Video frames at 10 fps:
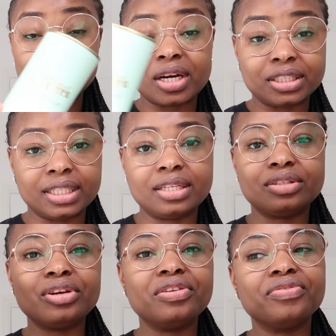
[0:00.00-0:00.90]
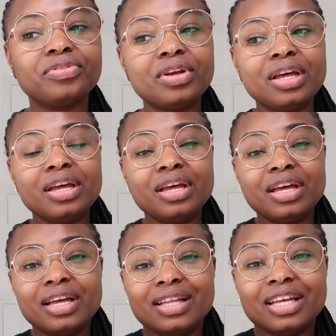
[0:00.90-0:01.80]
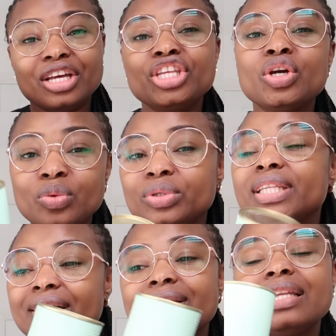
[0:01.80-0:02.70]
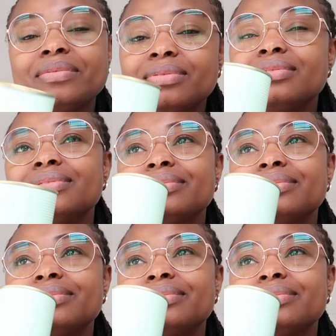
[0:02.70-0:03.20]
throughout the day. So if you would definitely,